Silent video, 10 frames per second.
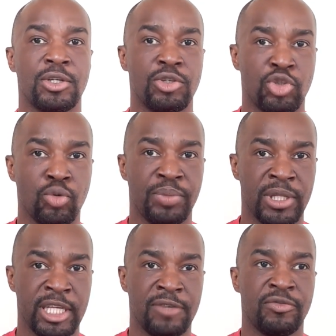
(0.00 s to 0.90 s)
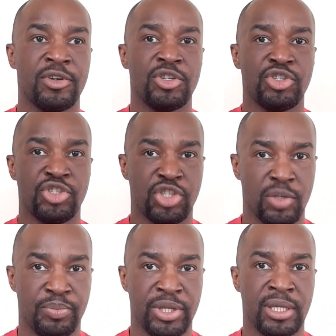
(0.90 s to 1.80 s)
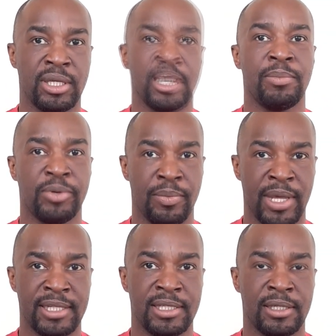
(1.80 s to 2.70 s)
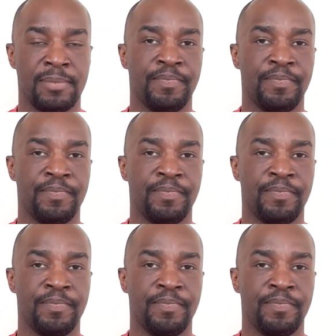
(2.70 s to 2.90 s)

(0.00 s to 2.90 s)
do believe should be implemented.